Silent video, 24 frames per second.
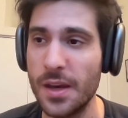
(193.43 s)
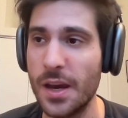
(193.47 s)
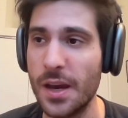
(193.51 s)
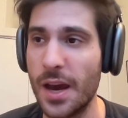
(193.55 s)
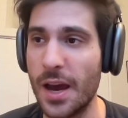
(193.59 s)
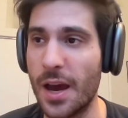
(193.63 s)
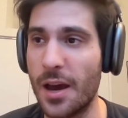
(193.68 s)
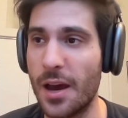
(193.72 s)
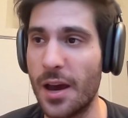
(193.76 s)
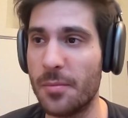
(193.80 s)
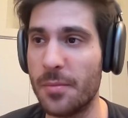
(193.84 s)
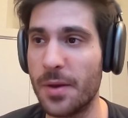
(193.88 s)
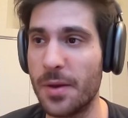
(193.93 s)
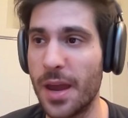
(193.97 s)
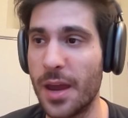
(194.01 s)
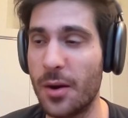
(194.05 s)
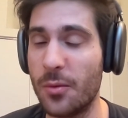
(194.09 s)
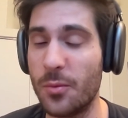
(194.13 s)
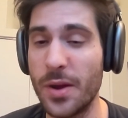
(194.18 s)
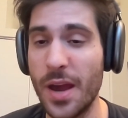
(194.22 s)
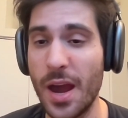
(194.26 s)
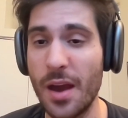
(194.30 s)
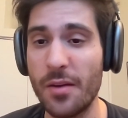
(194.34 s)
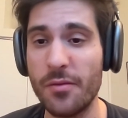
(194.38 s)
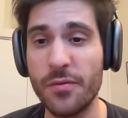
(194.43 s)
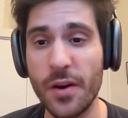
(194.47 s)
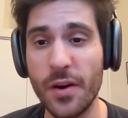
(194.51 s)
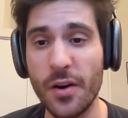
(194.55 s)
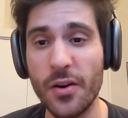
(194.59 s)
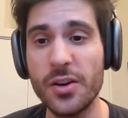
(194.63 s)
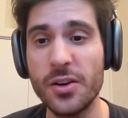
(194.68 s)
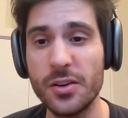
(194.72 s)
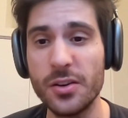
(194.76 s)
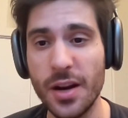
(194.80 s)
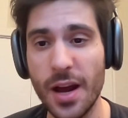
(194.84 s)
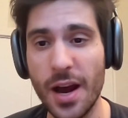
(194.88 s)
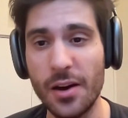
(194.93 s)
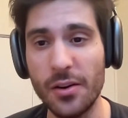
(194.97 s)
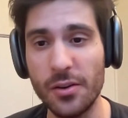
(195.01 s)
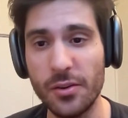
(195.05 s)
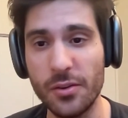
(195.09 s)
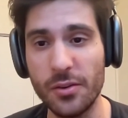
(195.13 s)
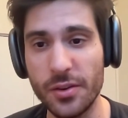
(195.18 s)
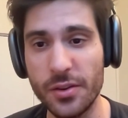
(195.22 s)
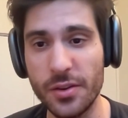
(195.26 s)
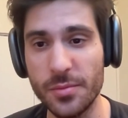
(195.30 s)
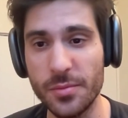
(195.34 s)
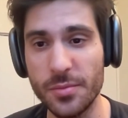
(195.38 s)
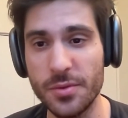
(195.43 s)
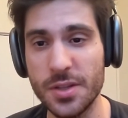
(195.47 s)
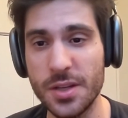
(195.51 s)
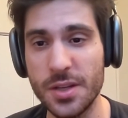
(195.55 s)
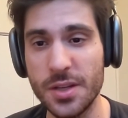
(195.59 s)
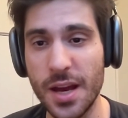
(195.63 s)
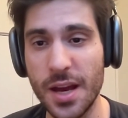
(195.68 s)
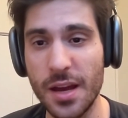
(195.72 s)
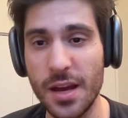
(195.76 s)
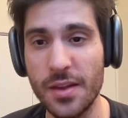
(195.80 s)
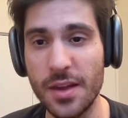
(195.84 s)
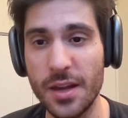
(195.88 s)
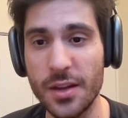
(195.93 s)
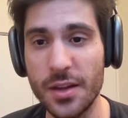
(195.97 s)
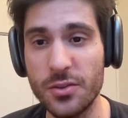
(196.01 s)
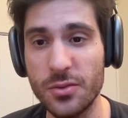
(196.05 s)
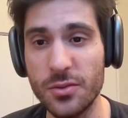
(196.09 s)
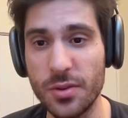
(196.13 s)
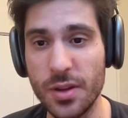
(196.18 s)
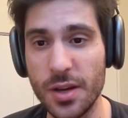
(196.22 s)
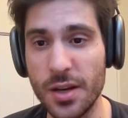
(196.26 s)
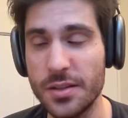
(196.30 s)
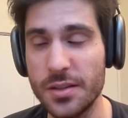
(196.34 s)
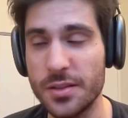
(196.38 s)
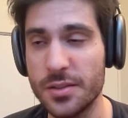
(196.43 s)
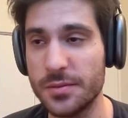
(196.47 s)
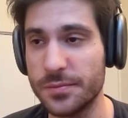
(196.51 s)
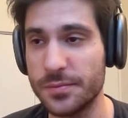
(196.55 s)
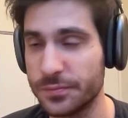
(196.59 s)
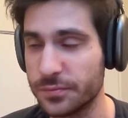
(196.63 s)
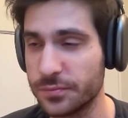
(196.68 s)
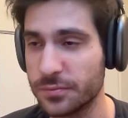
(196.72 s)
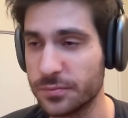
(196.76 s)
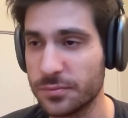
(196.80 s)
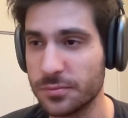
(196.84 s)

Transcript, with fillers: Um, and we have very good algorithms today that do this.